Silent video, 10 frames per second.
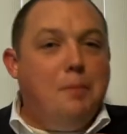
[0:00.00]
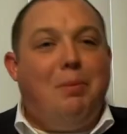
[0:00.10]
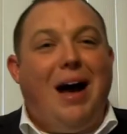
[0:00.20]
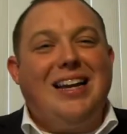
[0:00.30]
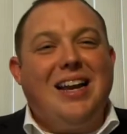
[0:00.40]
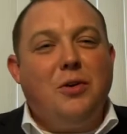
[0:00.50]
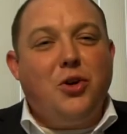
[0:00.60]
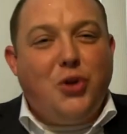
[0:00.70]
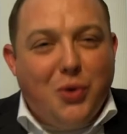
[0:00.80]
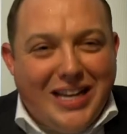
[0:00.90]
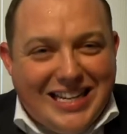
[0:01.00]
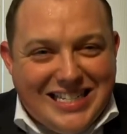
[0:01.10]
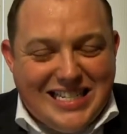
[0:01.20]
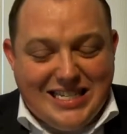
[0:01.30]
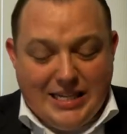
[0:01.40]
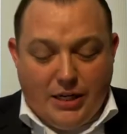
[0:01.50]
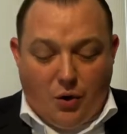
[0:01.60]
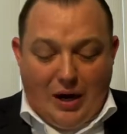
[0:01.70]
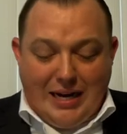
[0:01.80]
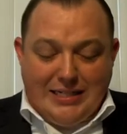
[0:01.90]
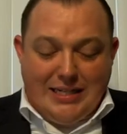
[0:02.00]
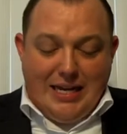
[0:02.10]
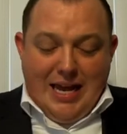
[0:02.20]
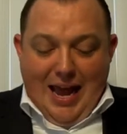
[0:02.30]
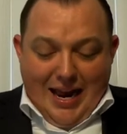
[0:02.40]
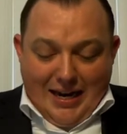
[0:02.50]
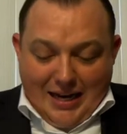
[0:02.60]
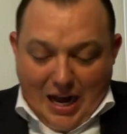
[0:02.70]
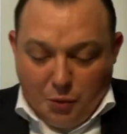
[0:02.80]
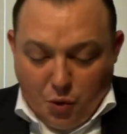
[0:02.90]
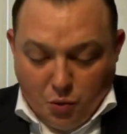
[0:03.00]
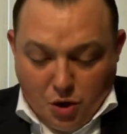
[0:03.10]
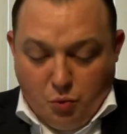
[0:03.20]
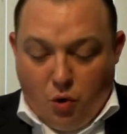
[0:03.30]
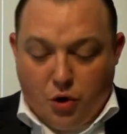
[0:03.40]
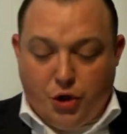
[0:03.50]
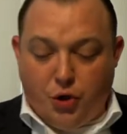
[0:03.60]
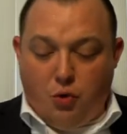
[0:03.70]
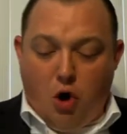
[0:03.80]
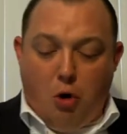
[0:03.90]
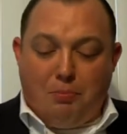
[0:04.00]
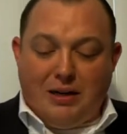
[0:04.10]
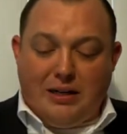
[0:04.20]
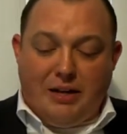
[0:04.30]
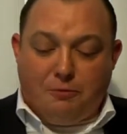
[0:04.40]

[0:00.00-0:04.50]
but do it in secret, and God will reward you openly.